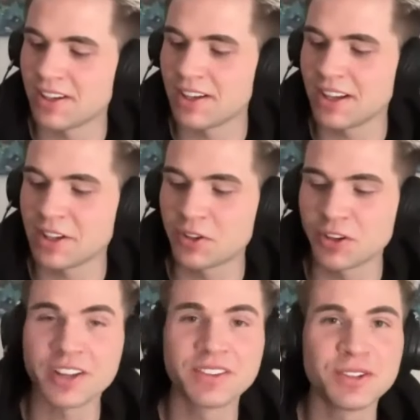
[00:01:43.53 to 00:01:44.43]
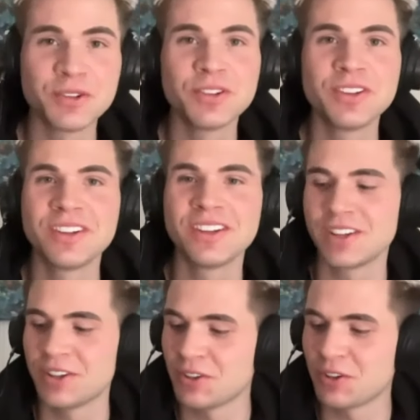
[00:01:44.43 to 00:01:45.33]
I like your attitude,
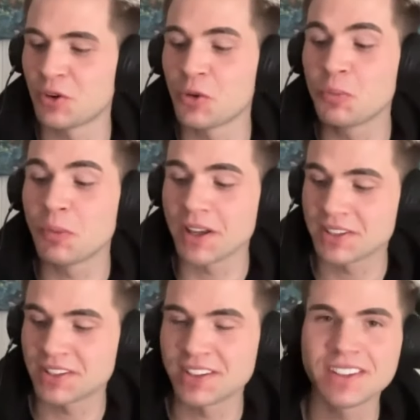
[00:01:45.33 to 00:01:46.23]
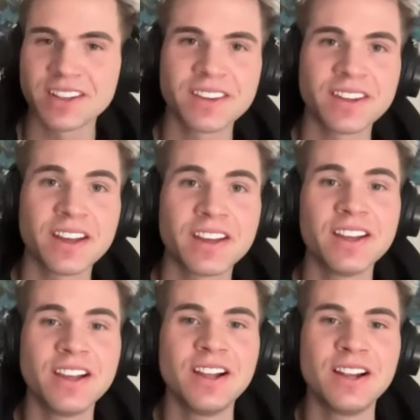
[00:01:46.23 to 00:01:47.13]
your growth mindset, and
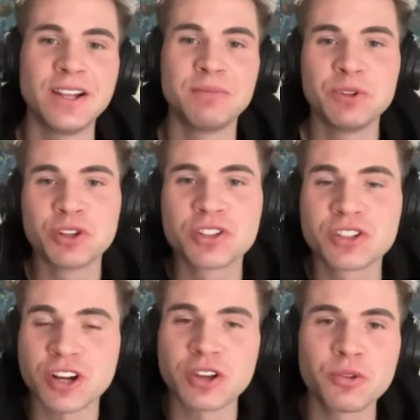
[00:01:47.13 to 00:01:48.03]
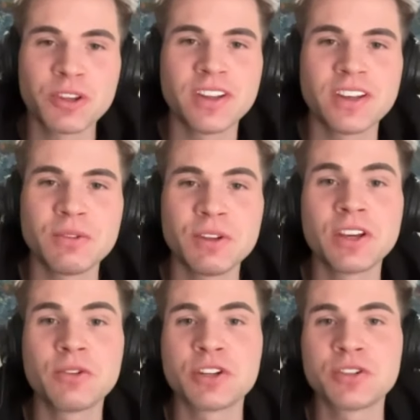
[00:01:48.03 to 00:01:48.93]
let me just strike with
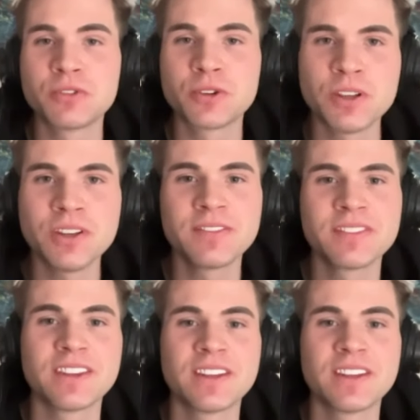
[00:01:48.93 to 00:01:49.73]
a question from me.